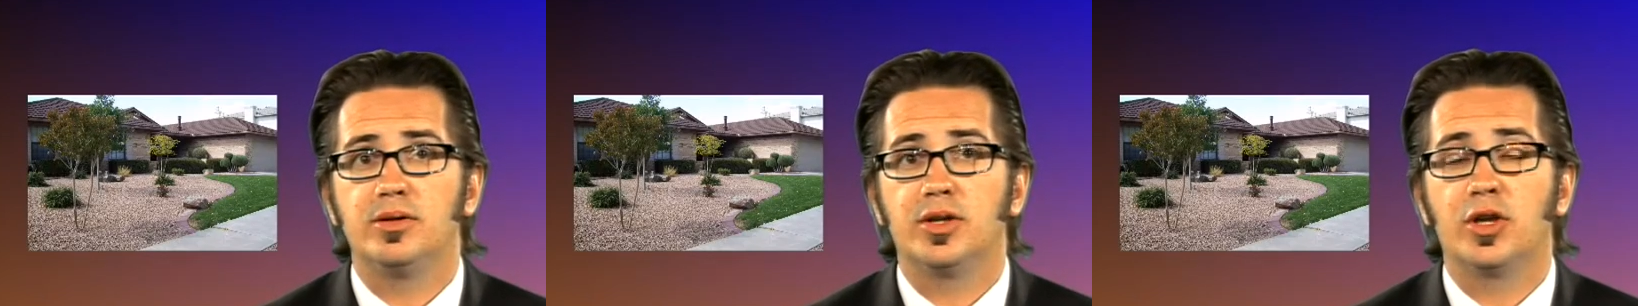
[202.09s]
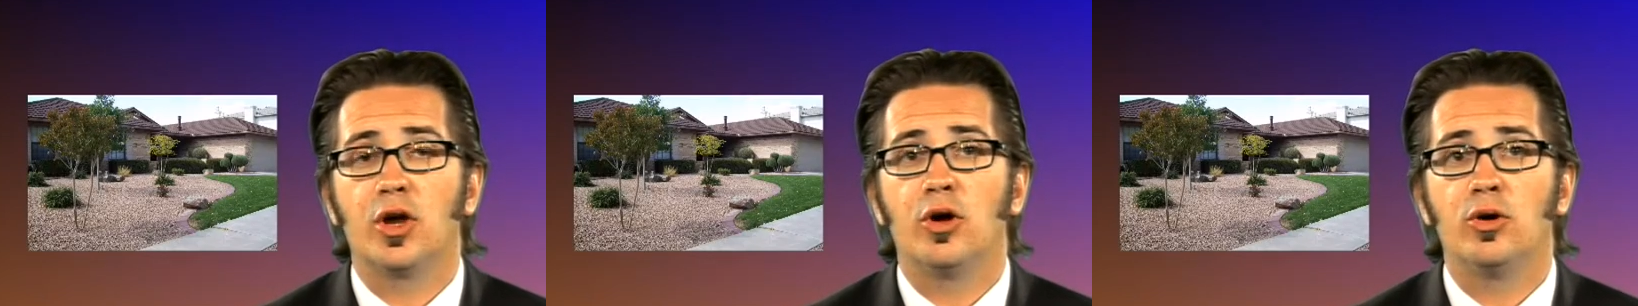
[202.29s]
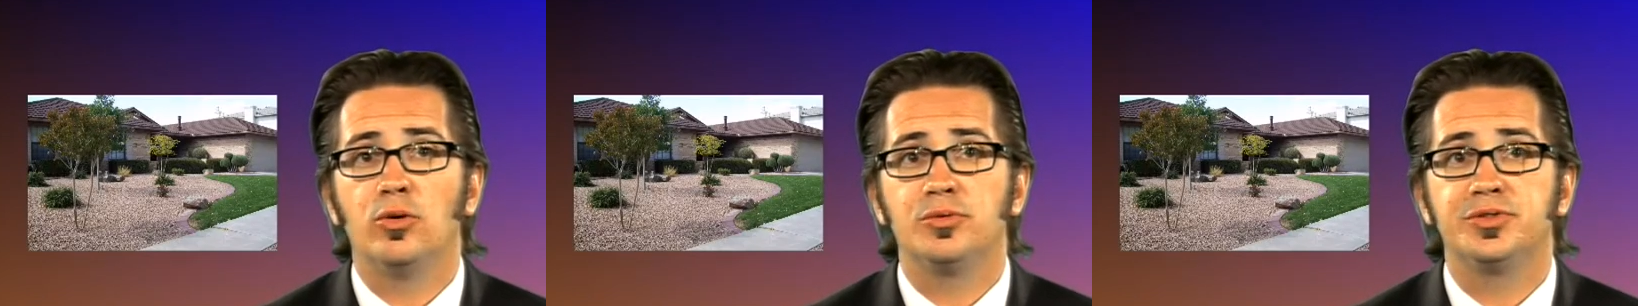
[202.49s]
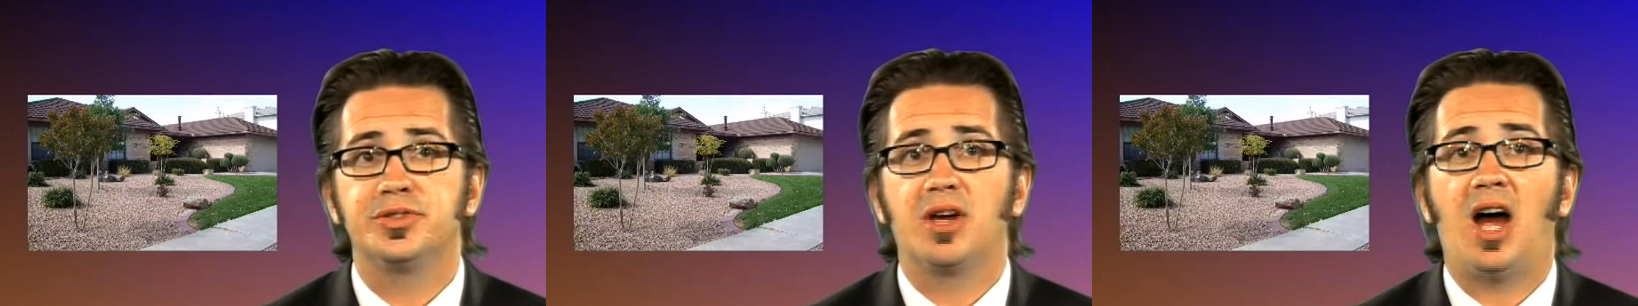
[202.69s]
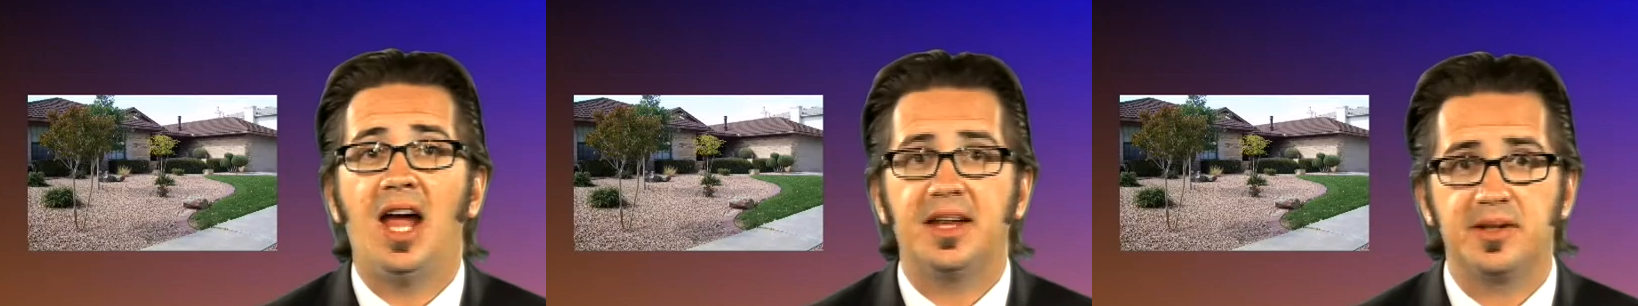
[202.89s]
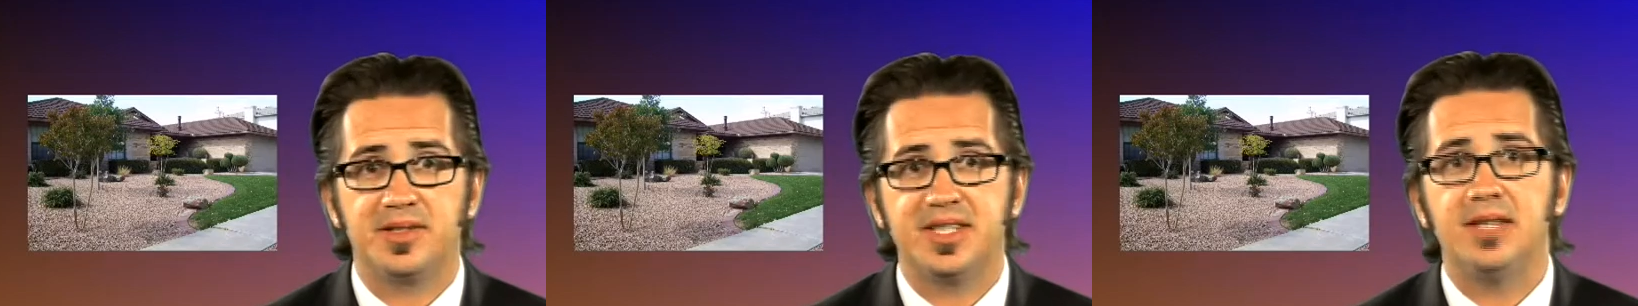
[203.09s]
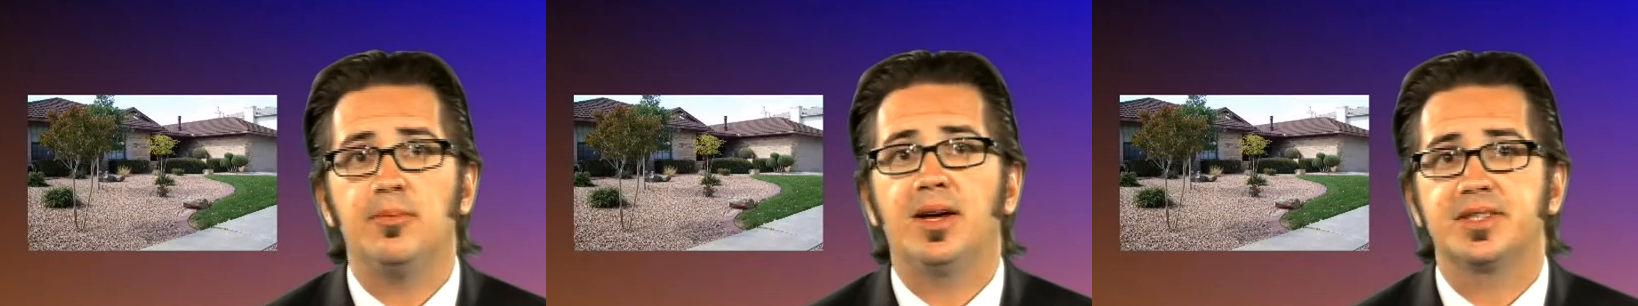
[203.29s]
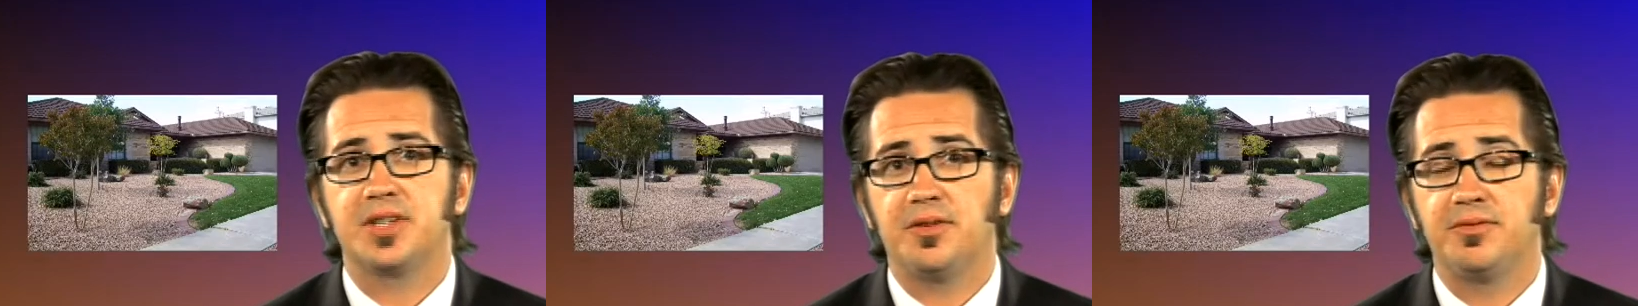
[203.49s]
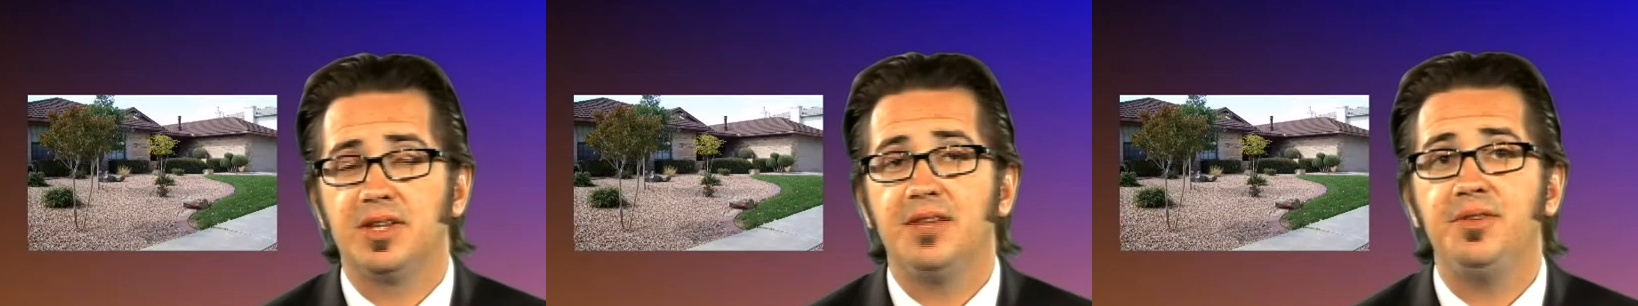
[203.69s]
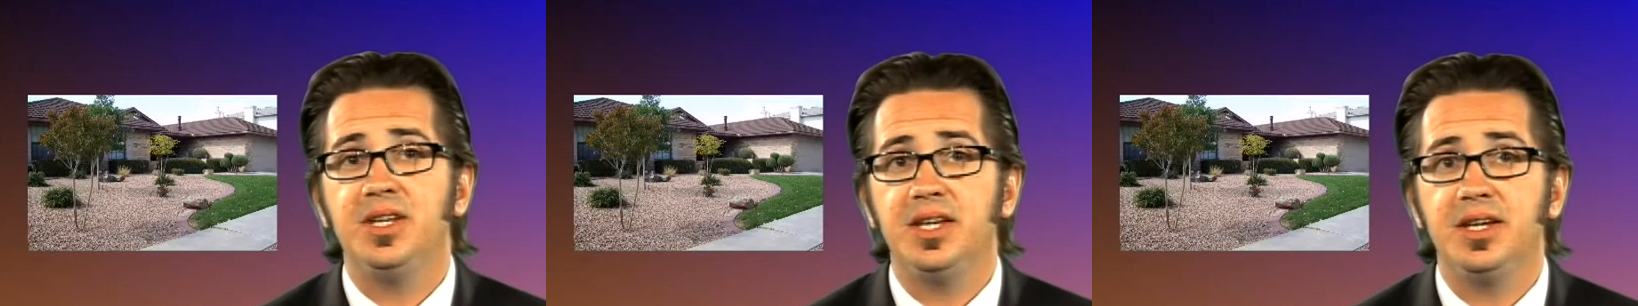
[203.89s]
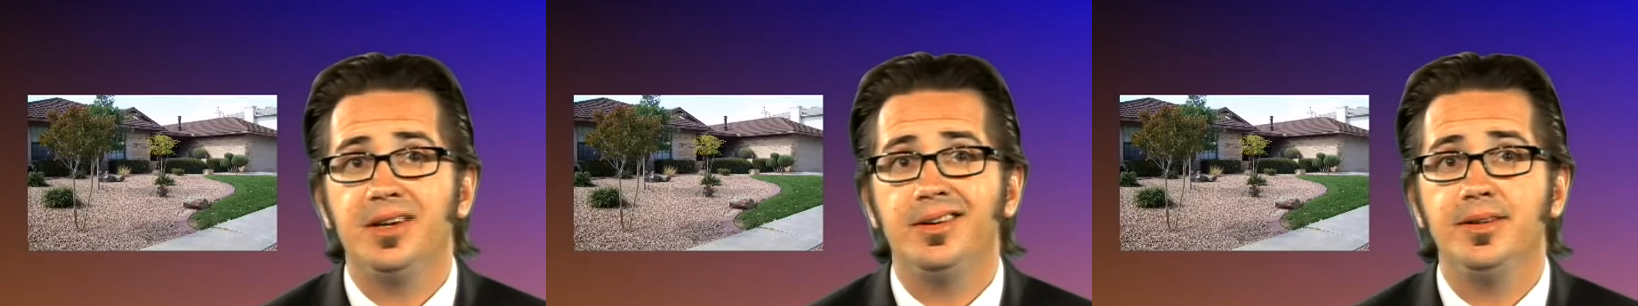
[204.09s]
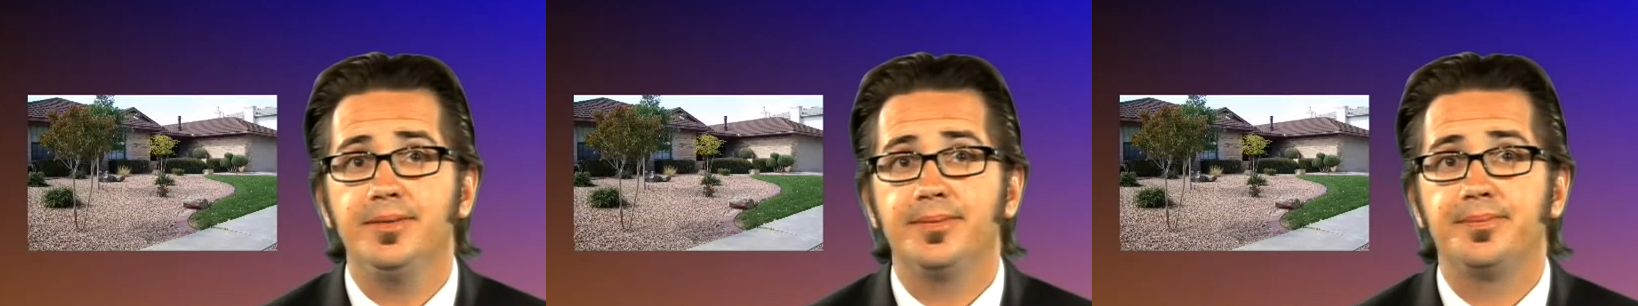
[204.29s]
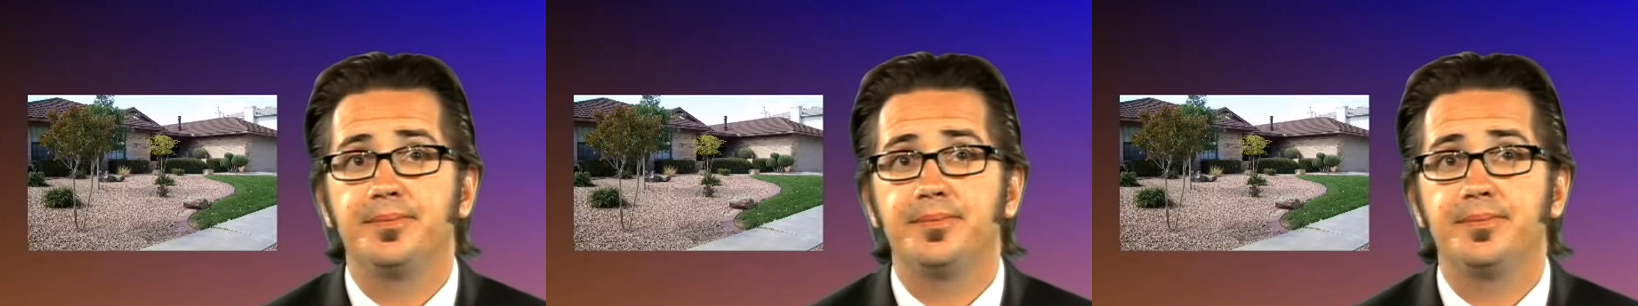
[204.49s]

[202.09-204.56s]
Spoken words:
goes, I could see myself living here,